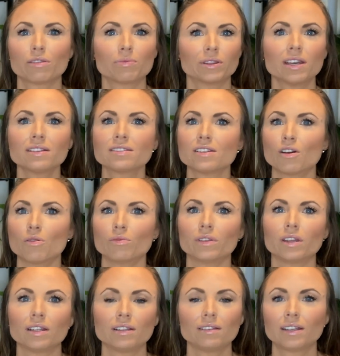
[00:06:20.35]
But that's the
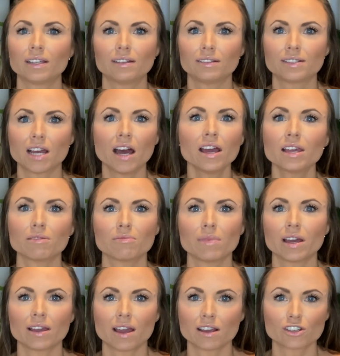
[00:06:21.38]
only time
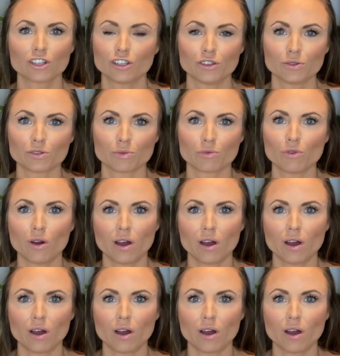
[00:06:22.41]
I actually use a bra.